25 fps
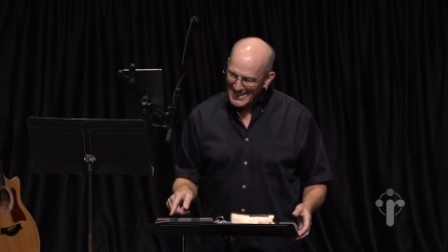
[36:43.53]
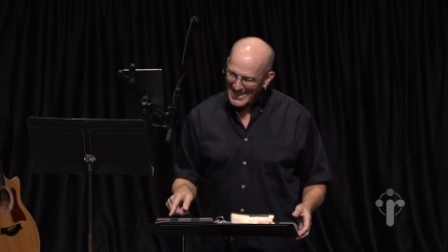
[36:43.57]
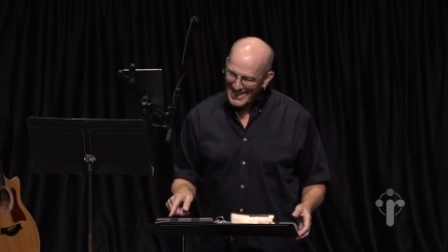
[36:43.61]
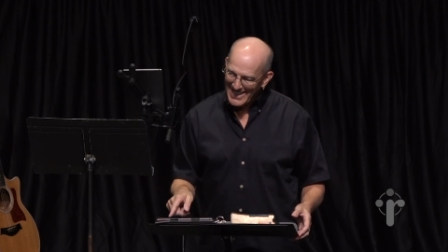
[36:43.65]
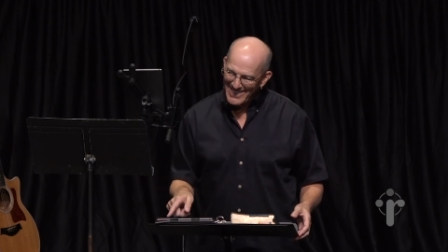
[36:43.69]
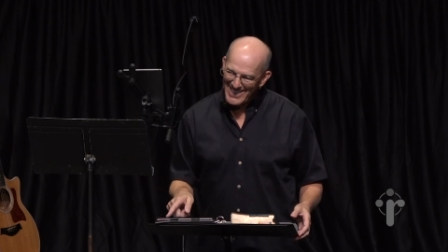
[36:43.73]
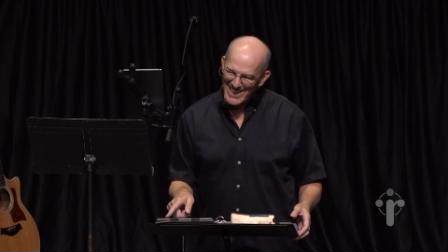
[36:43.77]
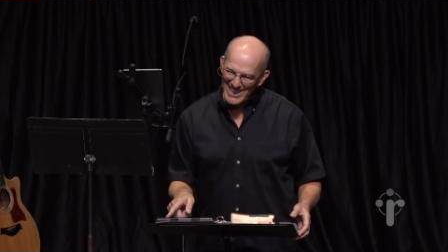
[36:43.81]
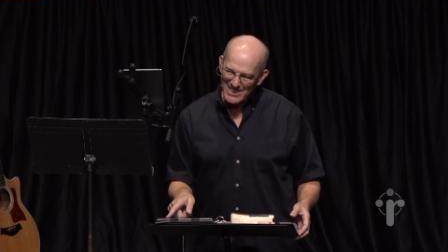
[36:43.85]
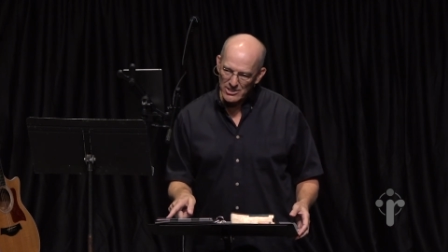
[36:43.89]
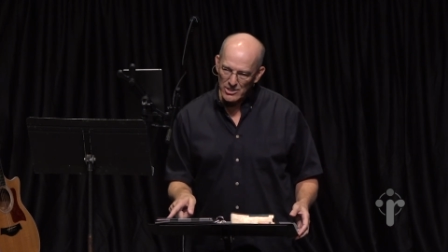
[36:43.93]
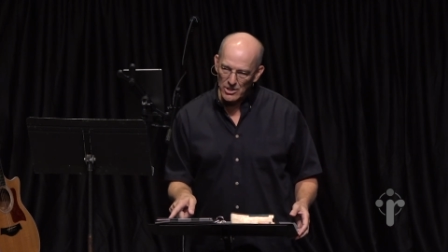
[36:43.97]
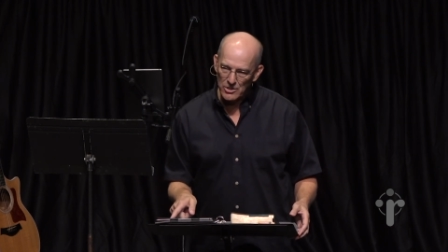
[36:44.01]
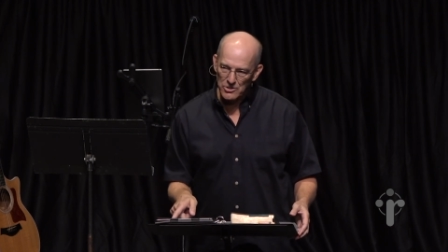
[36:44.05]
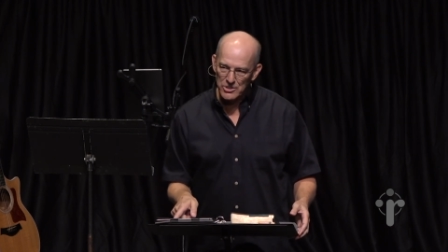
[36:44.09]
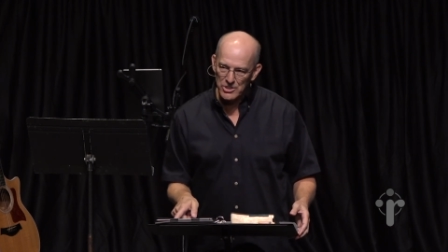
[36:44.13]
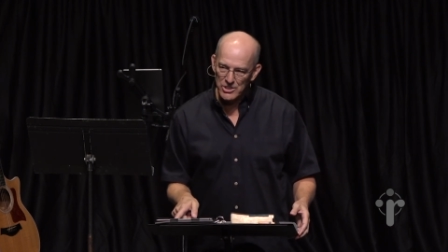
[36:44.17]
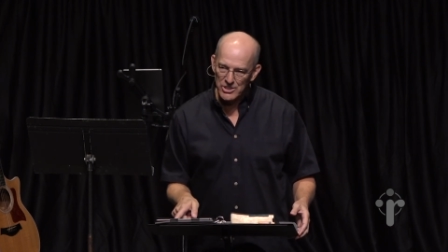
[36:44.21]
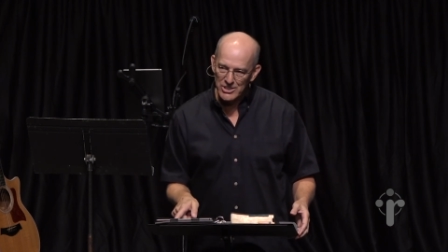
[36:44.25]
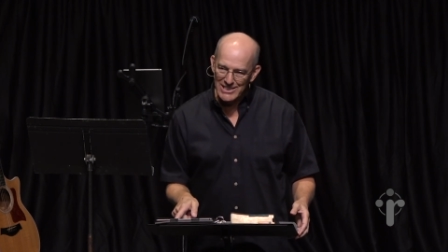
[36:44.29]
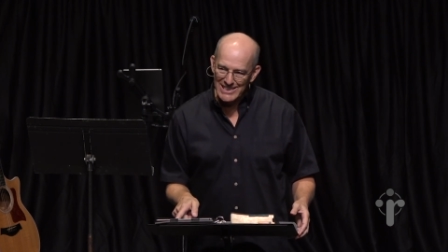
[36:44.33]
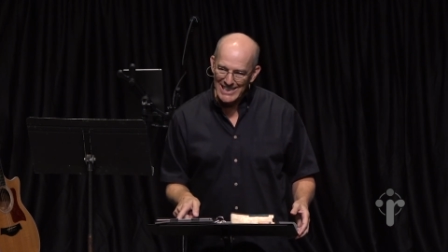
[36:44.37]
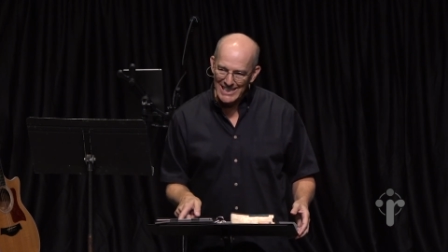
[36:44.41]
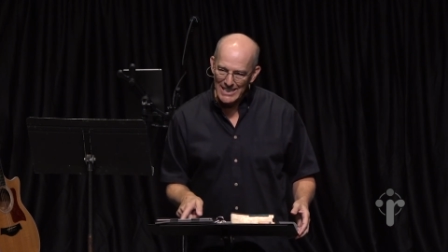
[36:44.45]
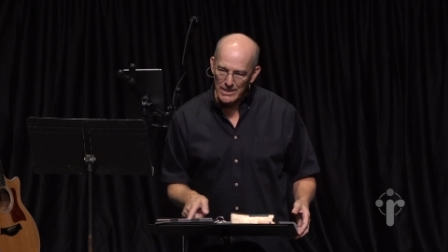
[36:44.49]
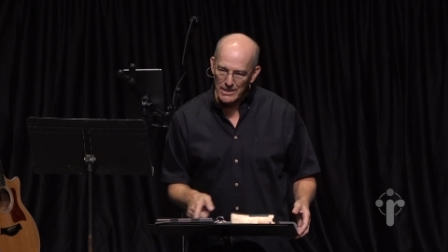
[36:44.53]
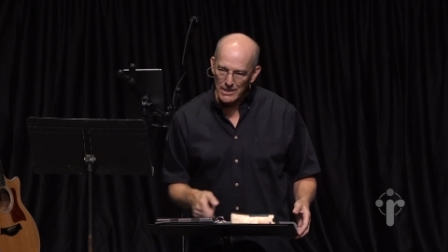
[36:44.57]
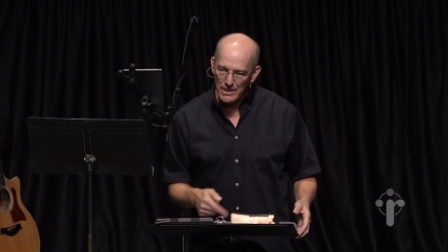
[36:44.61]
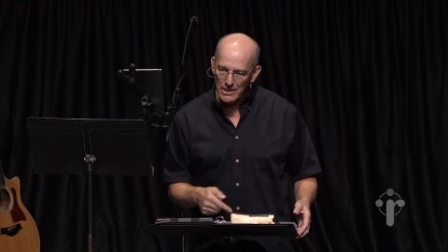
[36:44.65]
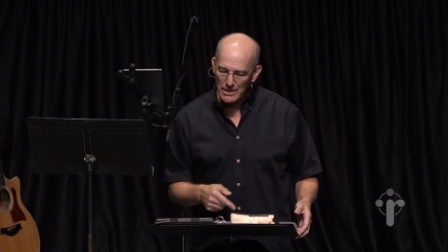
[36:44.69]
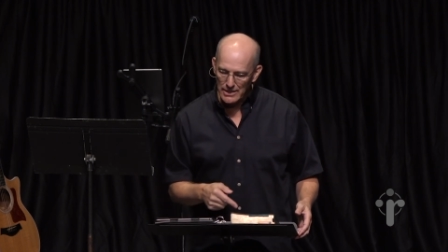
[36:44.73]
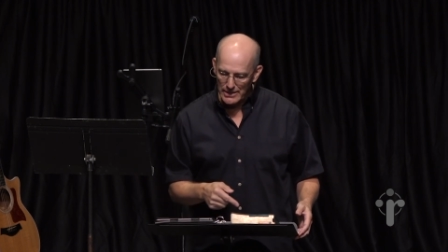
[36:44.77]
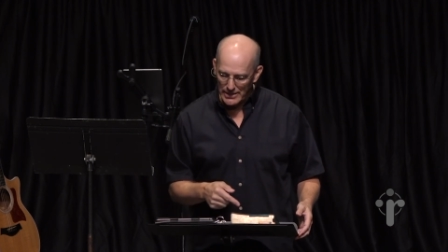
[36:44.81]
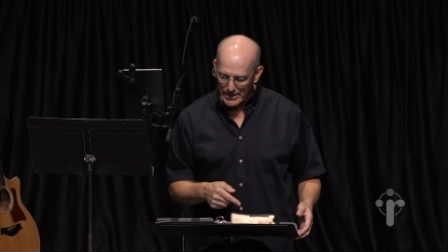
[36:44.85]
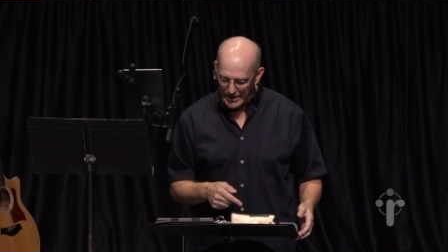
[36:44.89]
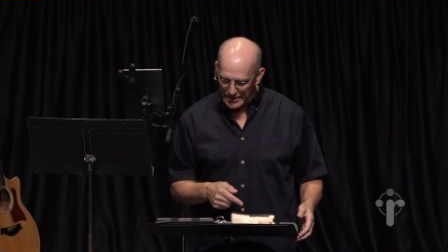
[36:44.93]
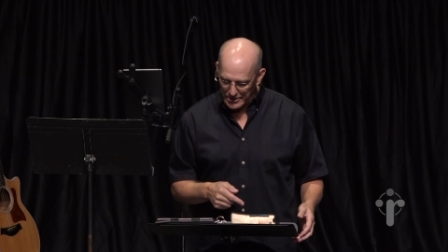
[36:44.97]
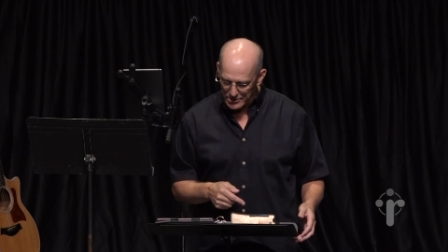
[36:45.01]
And that's our sin
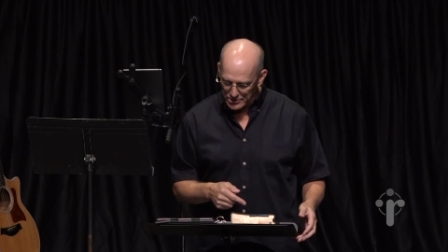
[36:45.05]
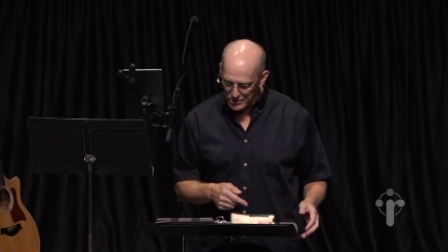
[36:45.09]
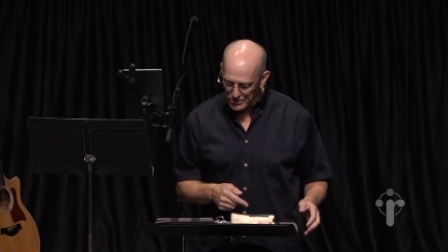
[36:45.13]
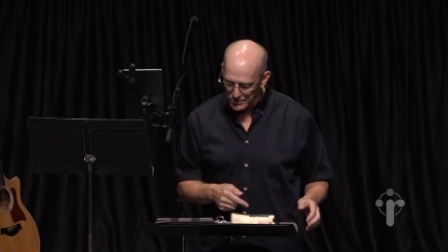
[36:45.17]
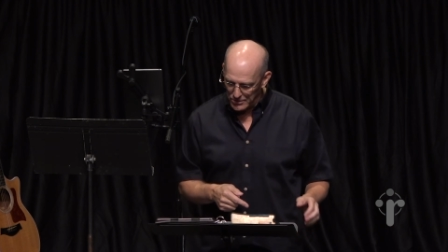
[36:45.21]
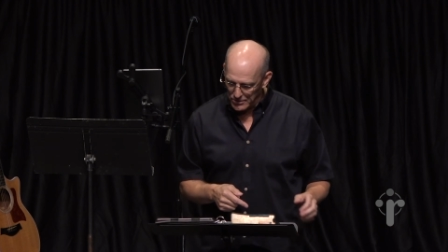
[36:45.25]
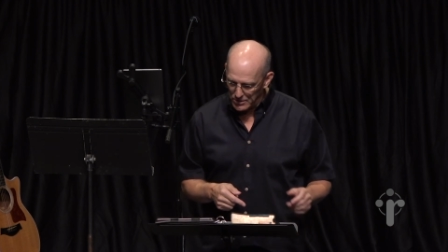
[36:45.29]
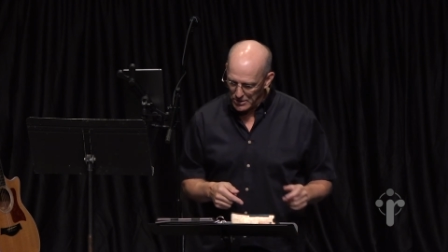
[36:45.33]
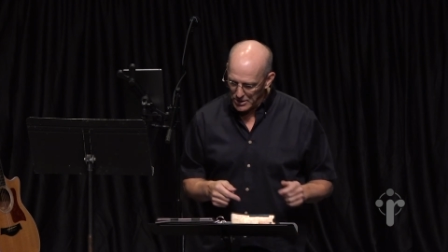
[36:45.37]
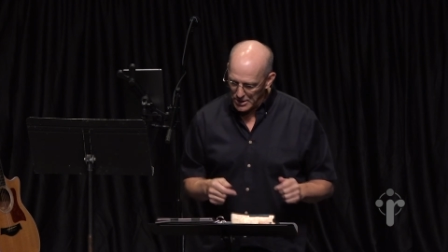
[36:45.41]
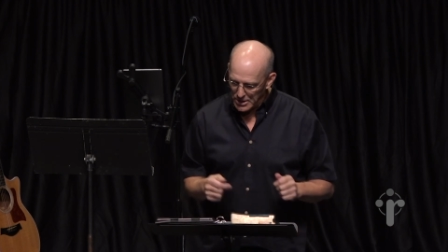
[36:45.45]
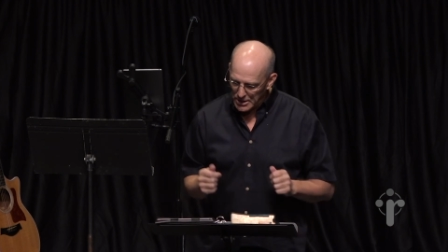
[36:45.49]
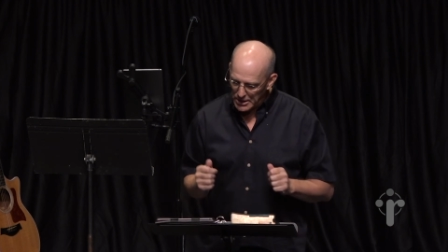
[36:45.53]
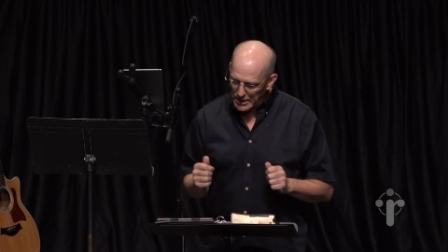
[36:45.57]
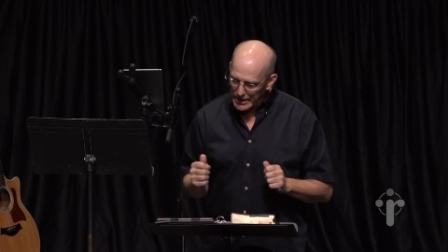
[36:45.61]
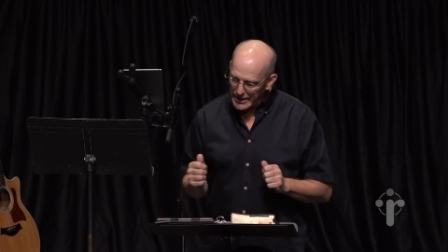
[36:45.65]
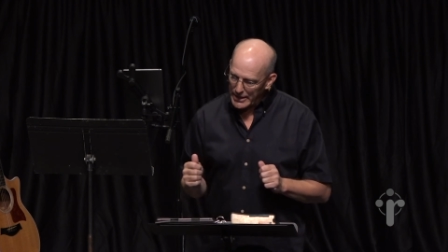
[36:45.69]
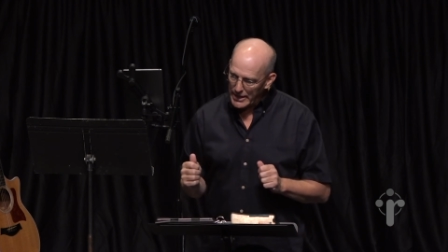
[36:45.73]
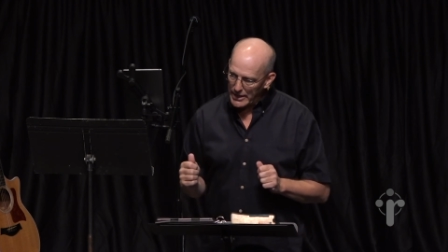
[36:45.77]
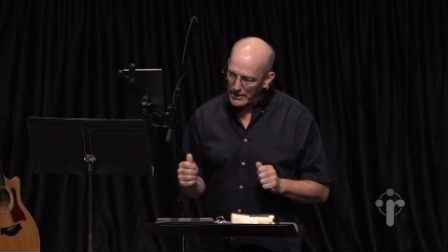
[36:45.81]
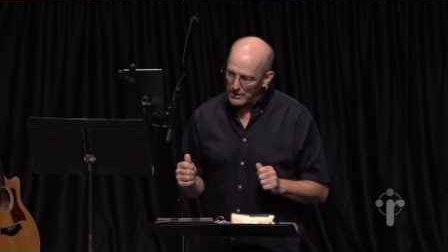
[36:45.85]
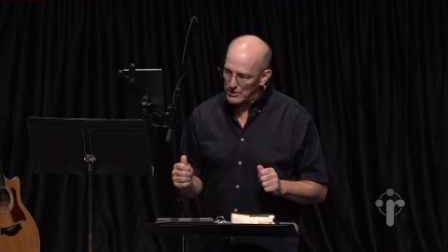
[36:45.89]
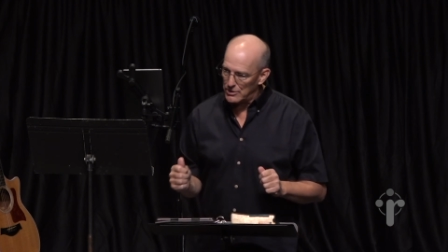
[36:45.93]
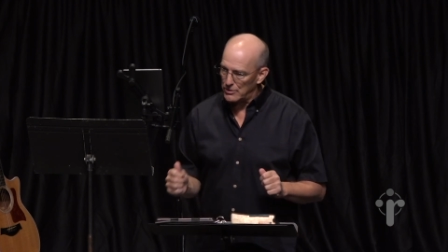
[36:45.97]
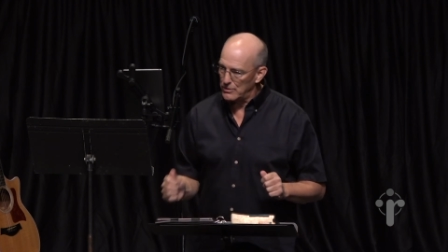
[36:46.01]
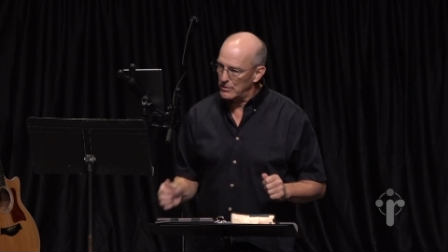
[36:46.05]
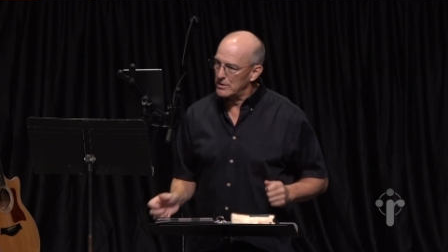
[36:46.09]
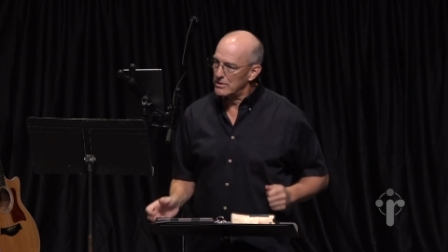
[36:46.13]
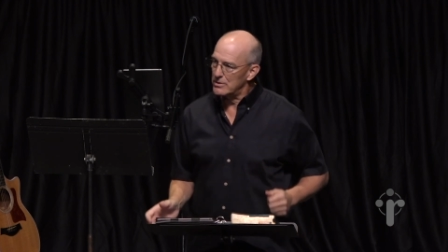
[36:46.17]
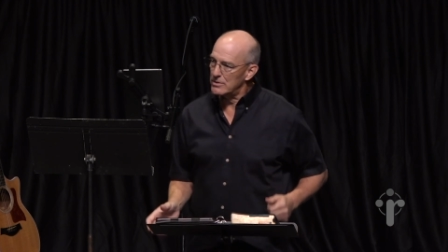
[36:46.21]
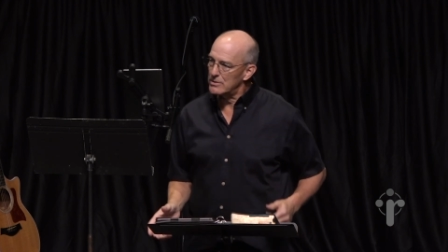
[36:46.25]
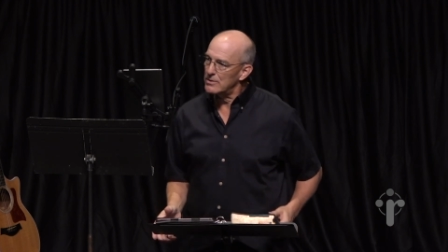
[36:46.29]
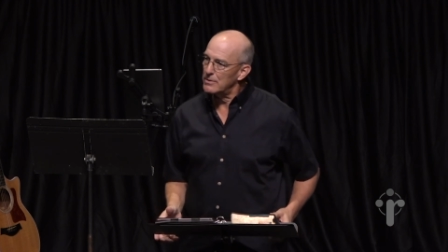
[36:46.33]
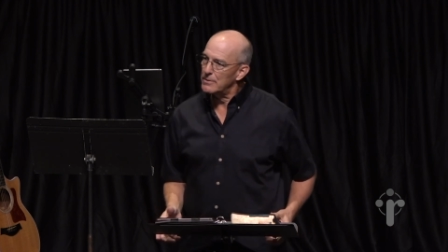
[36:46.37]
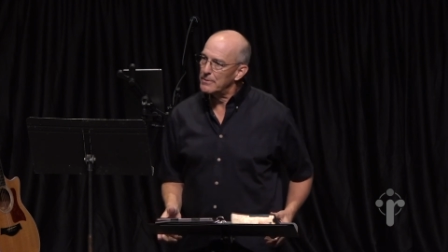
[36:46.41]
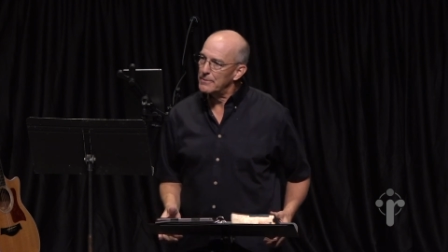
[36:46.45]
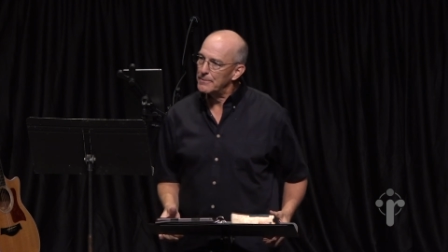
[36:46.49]
nature clinging to us.